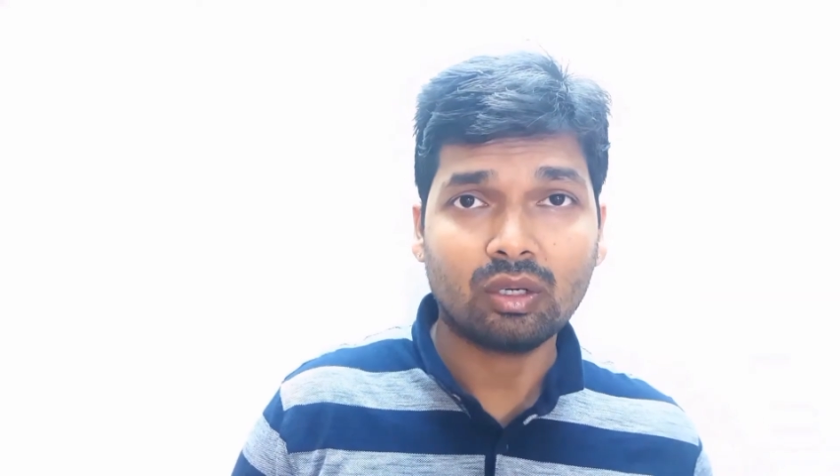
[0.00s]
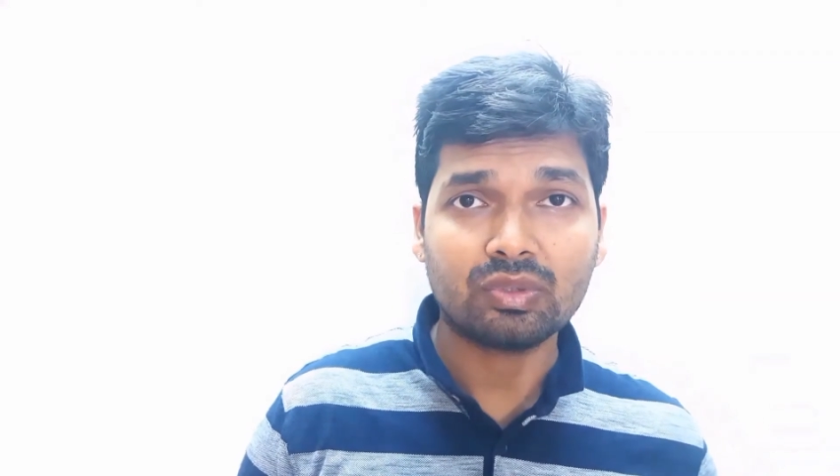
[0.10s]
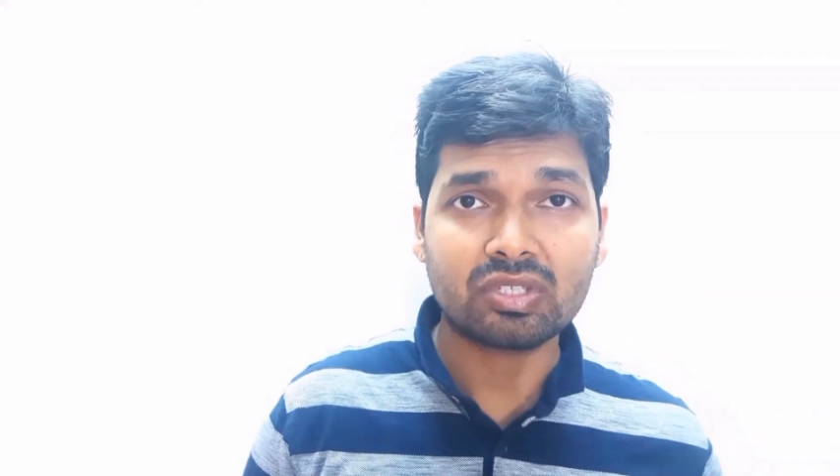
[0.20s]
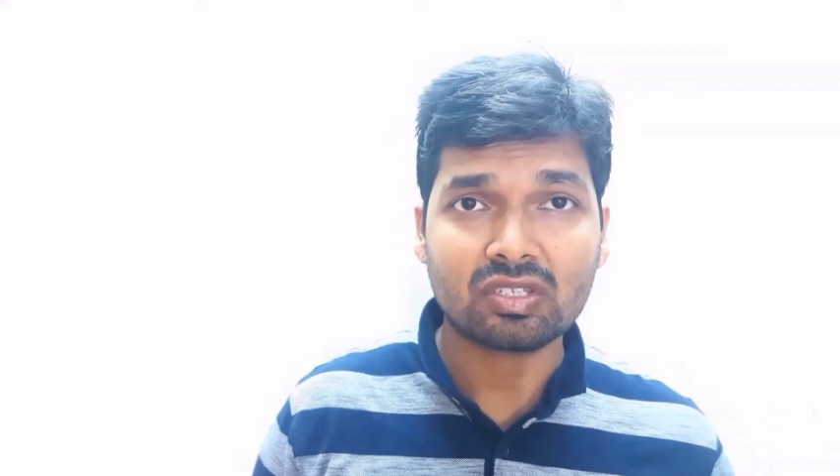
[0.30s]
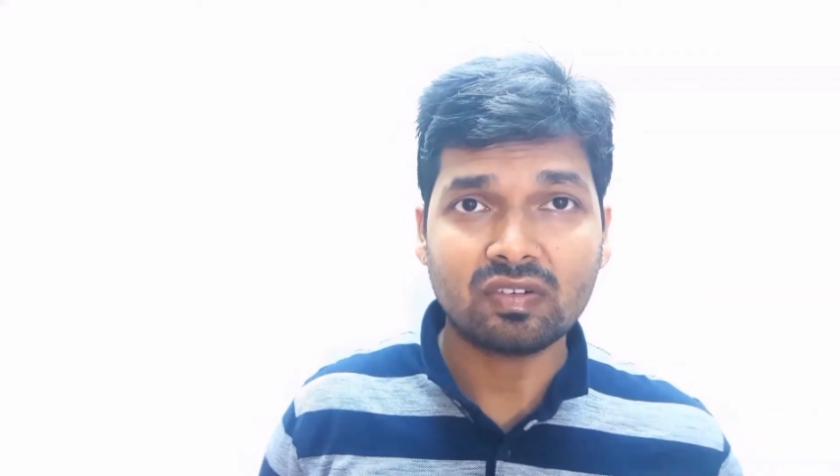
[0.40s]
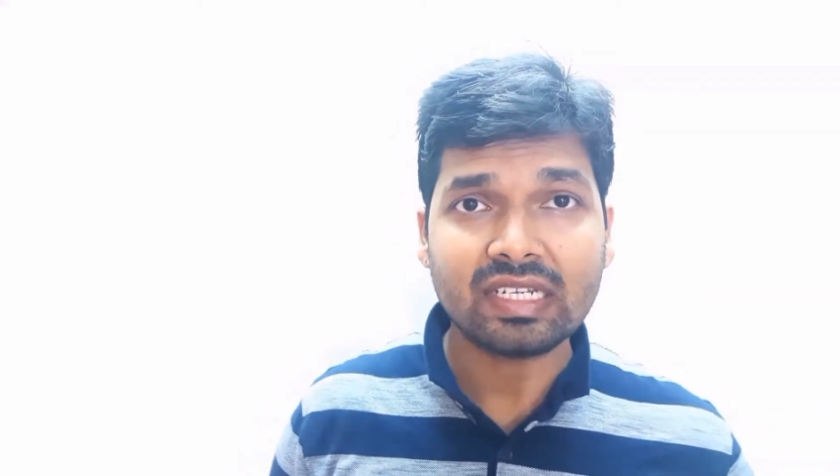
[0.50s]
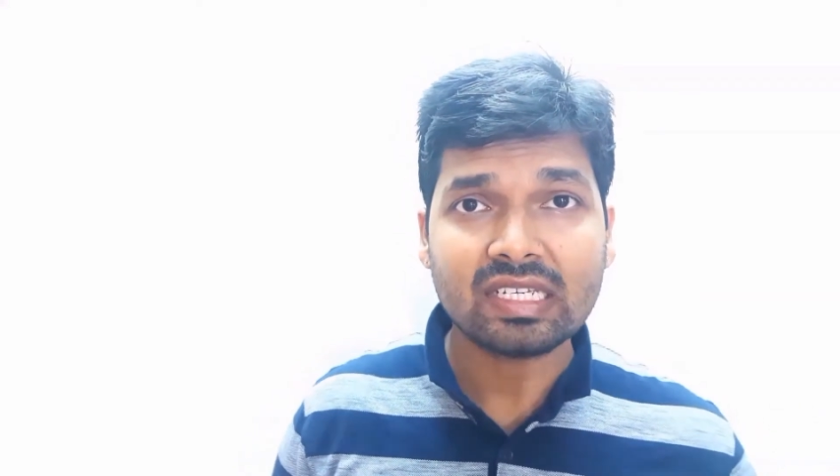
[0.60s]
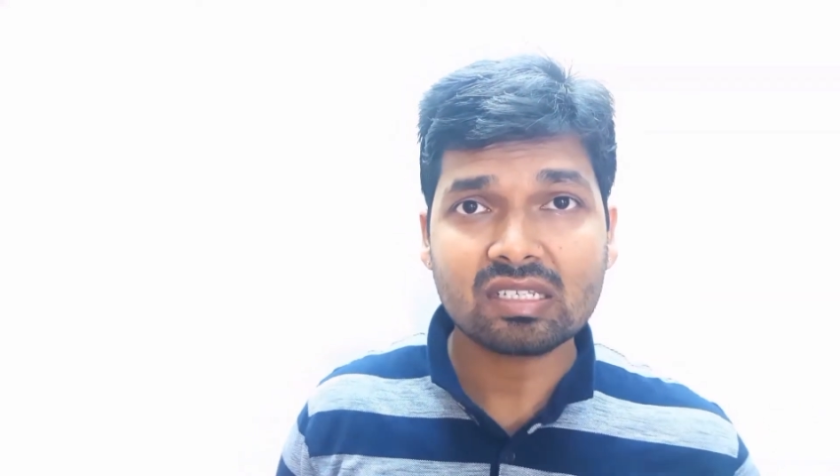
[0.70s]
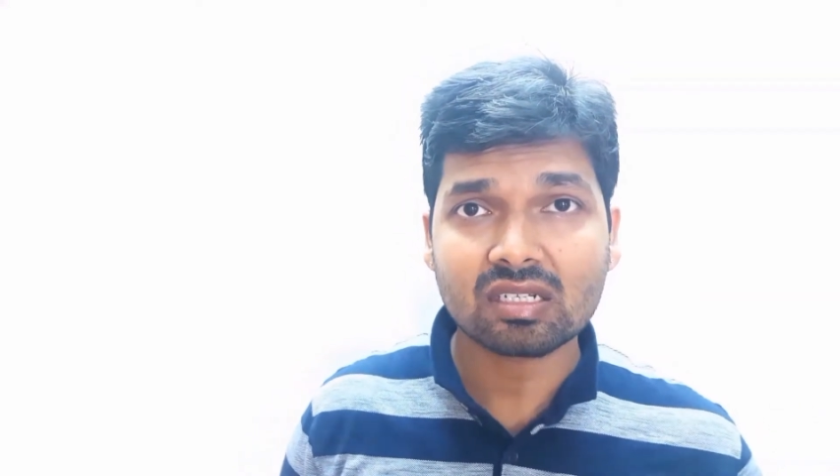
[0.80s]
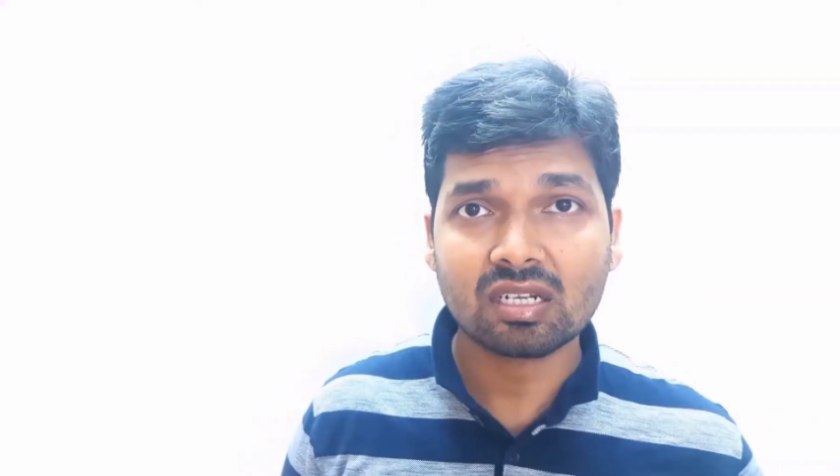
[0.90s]
which is
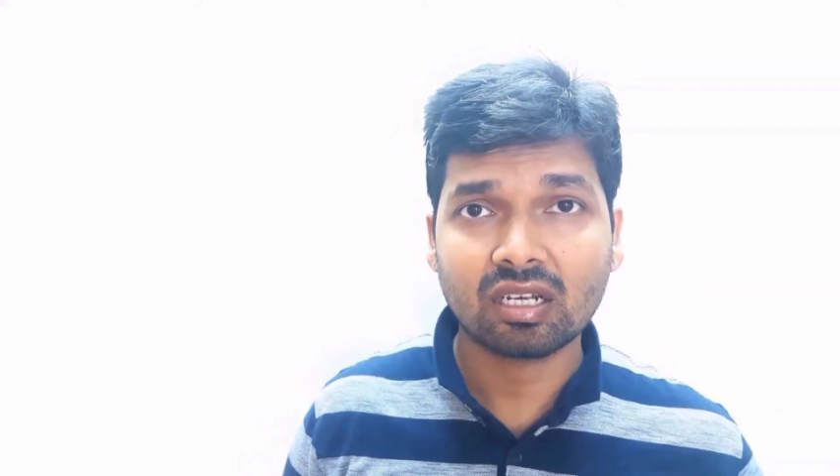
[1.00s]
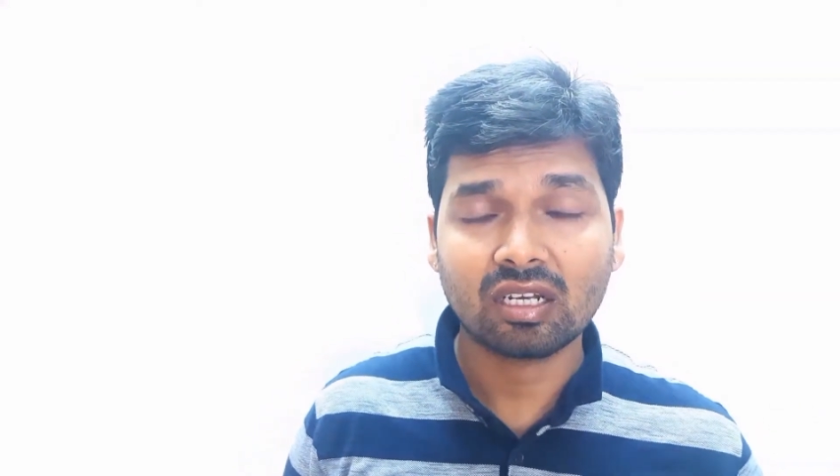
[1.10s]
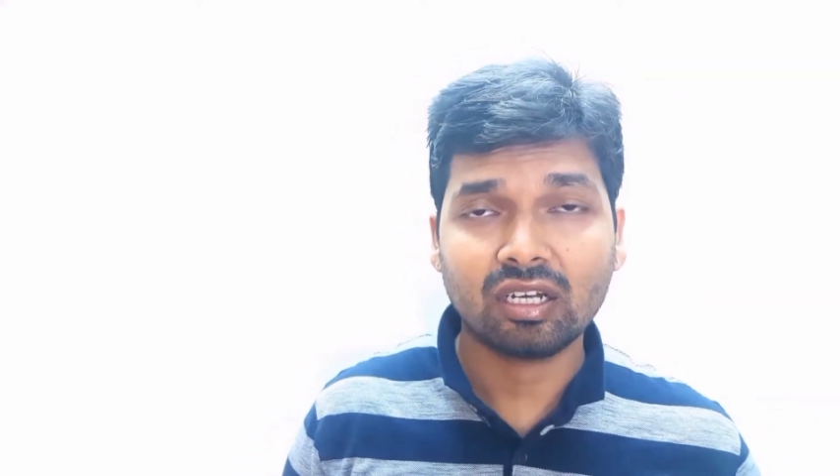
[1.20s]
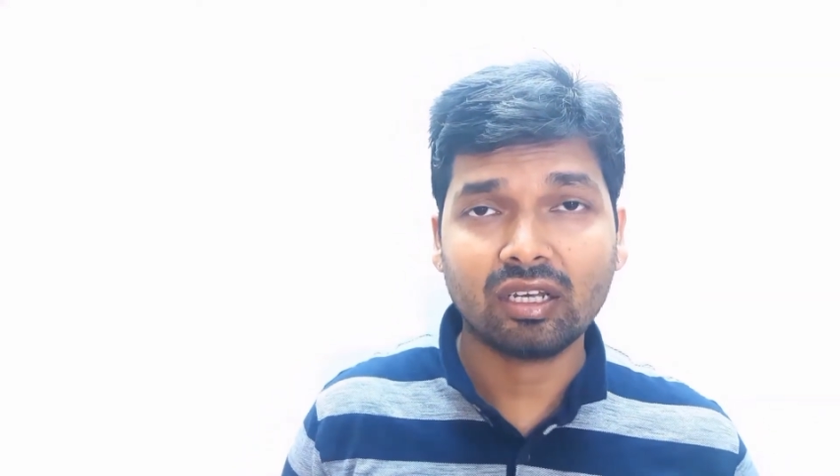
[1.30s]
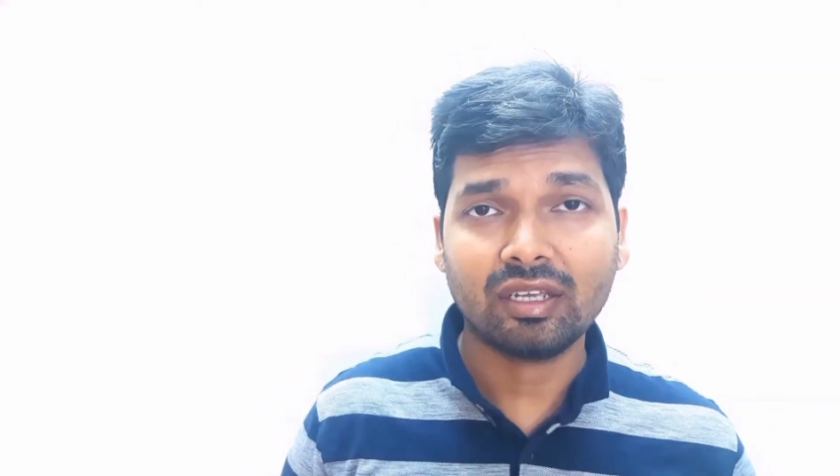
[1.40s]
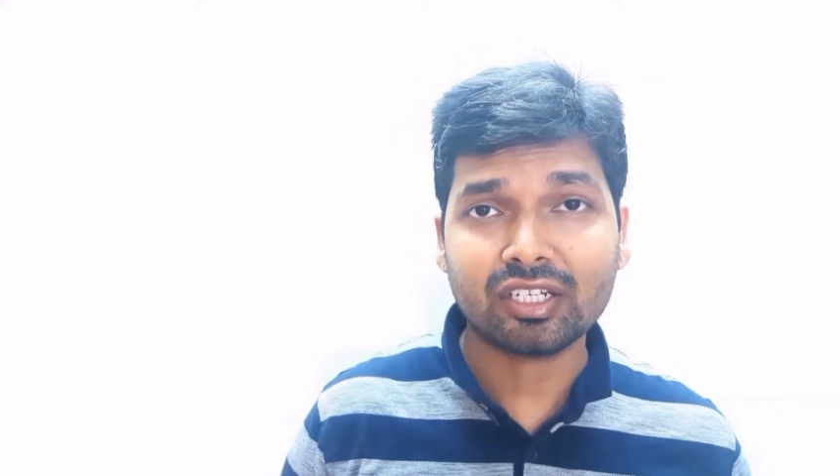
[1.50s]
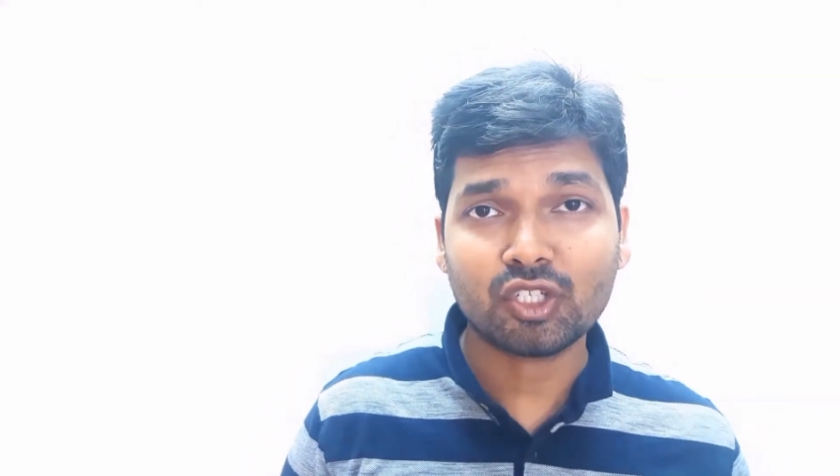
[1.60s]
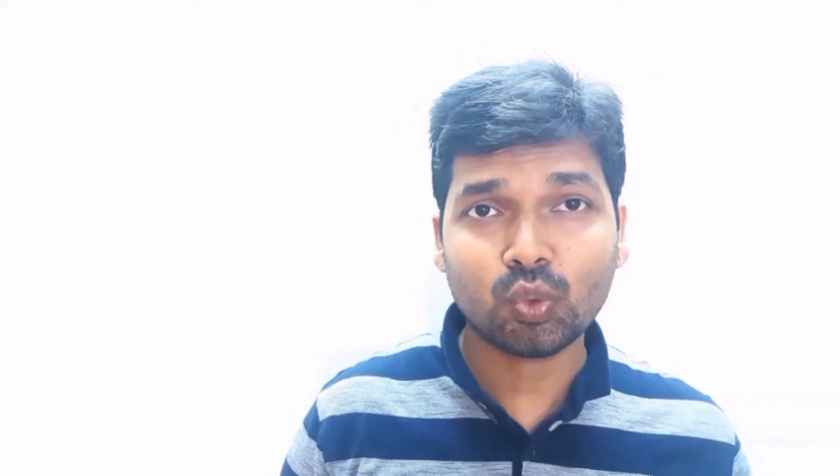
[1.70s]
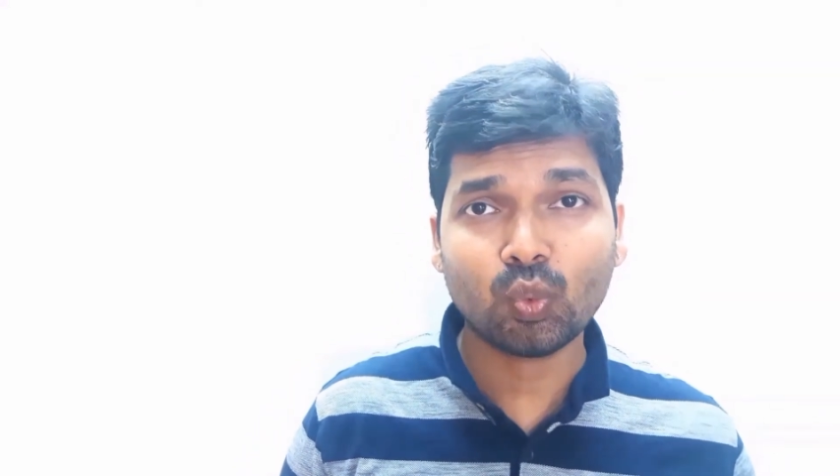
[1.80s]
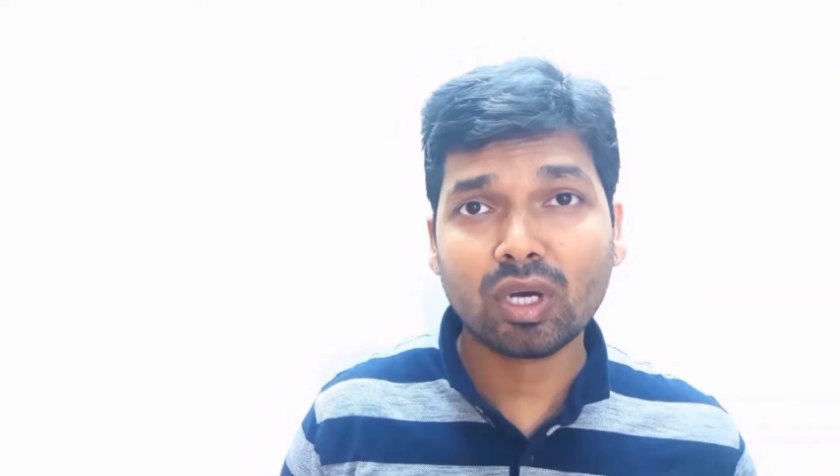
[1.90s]
released in
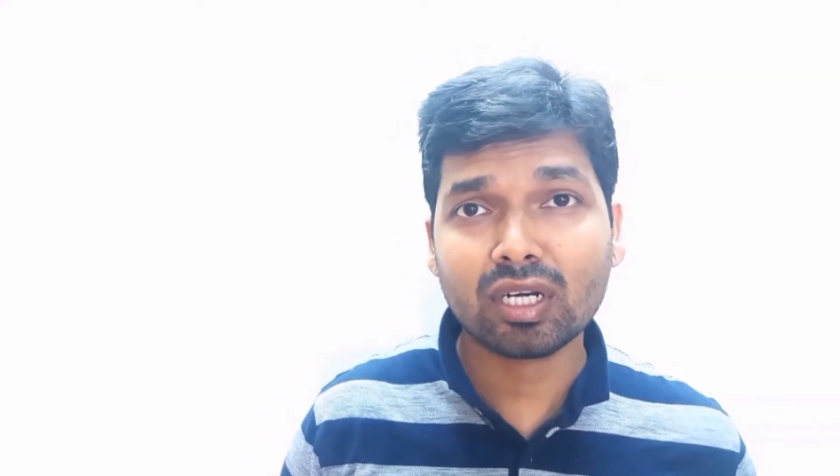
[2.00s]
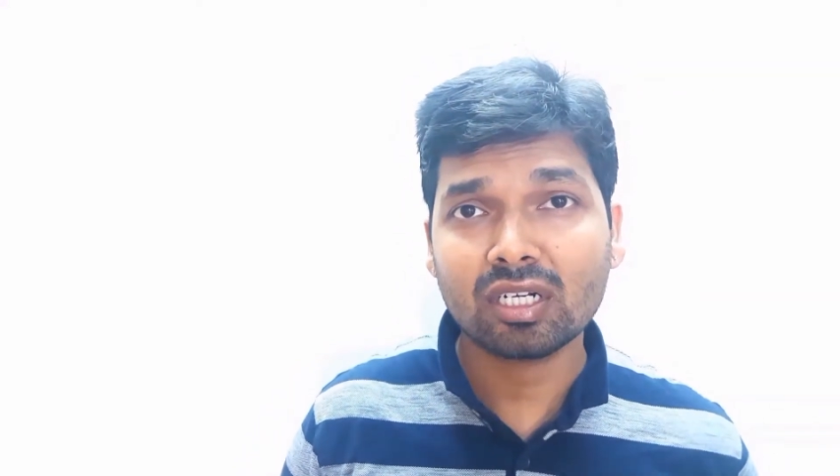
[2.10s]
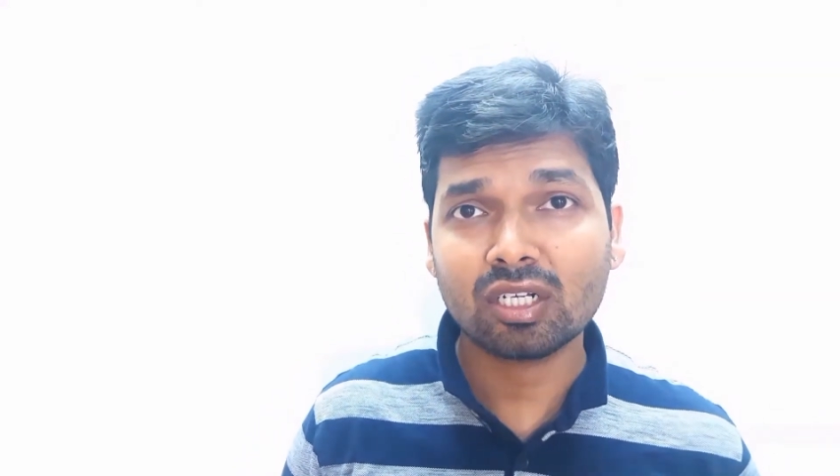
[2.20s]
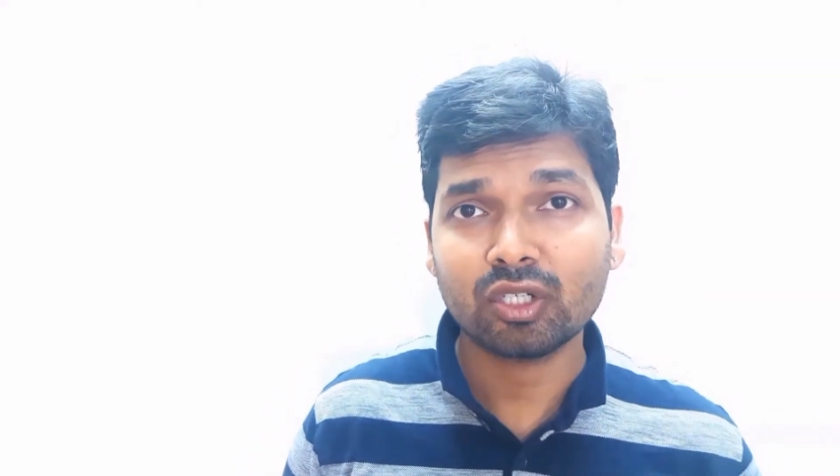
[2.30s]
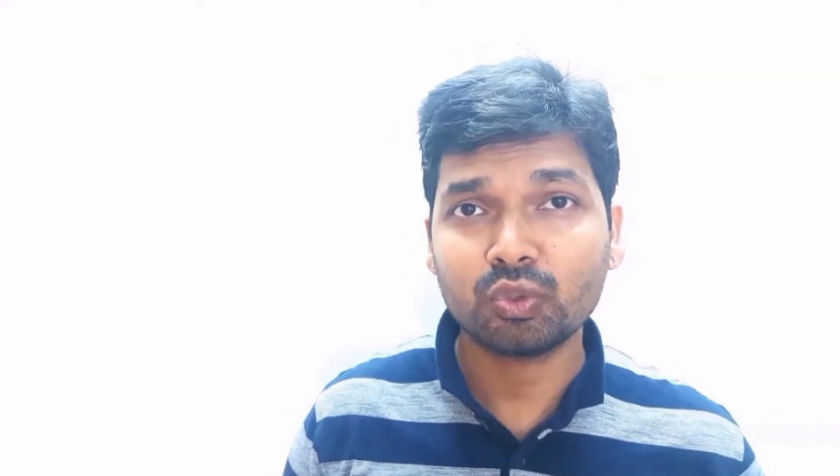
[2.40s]
Q1